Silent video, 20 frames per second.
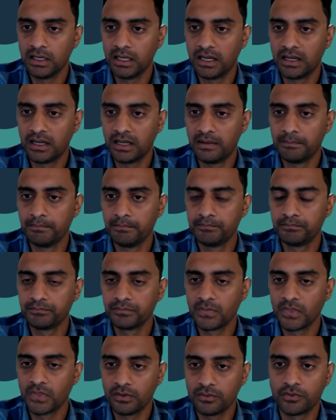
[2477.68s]
Um,
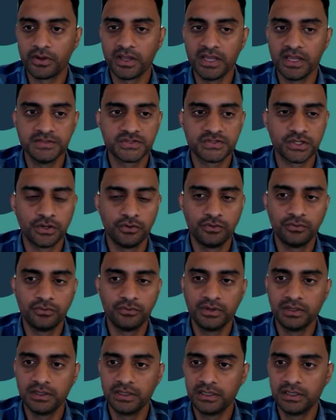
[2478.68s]
great.
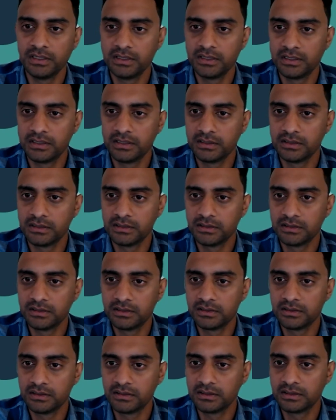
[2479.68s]
So,
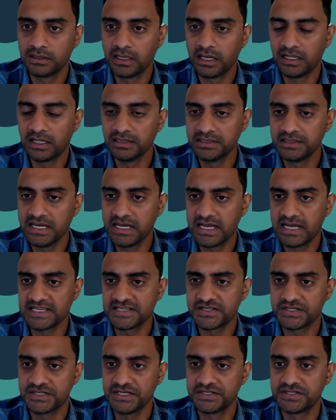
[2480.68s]
uh,
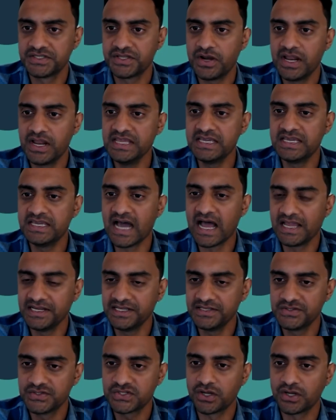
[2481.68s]
is there any
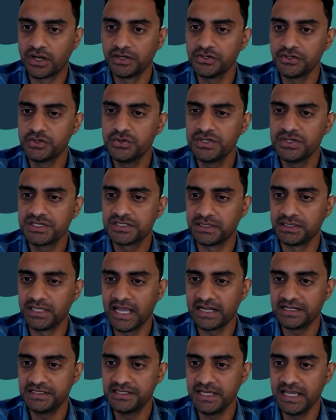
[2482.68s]
guidance on who to
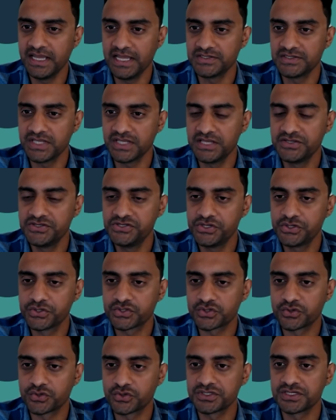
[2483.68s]
select as NGO
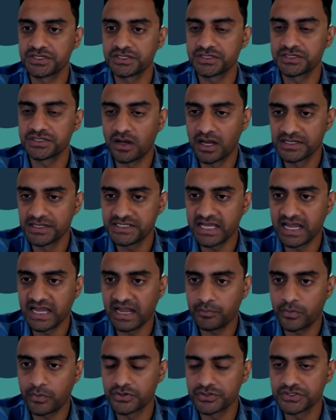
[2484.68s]
Sources
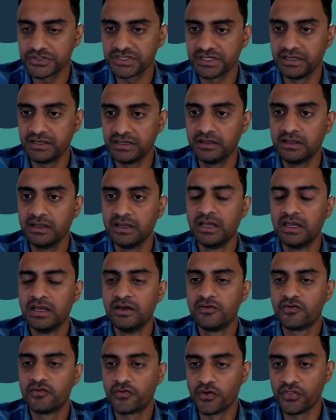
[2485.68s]
contact person
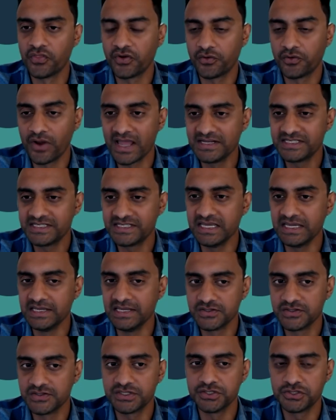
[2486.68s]
for the grantee
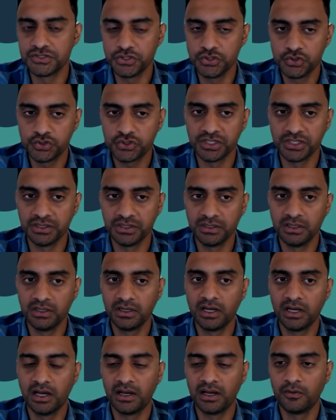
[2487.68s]
institution
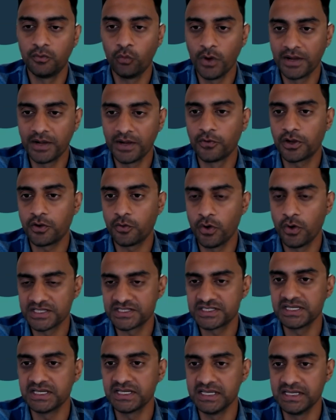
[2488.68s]
uh, when
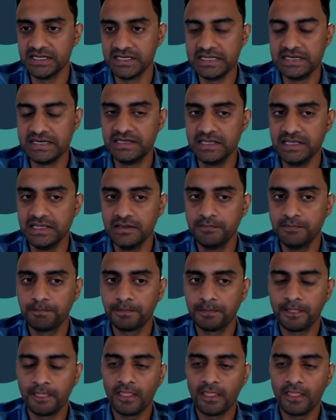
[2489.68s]
requesting an ED.